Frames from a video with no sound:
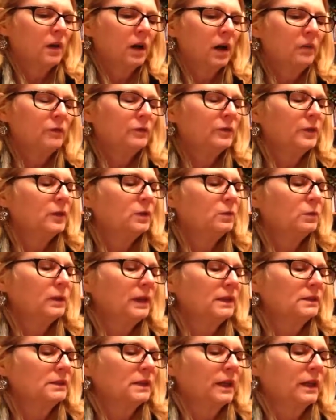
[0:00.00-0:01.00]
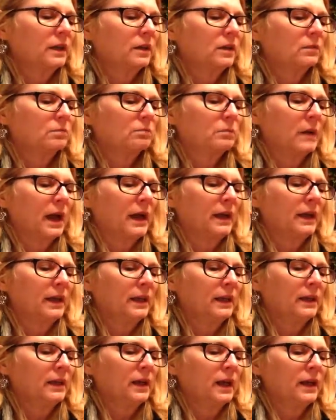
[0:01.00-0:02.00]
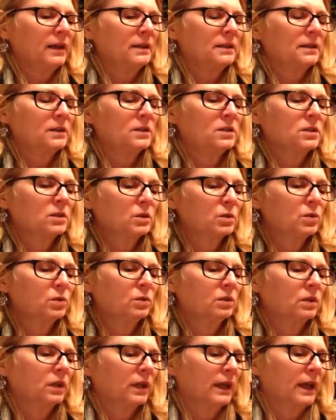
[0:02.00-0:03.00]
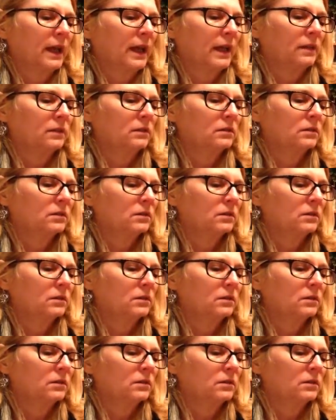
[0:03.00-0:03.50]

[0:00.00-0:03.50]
A few weeks later, Maya and I did school again,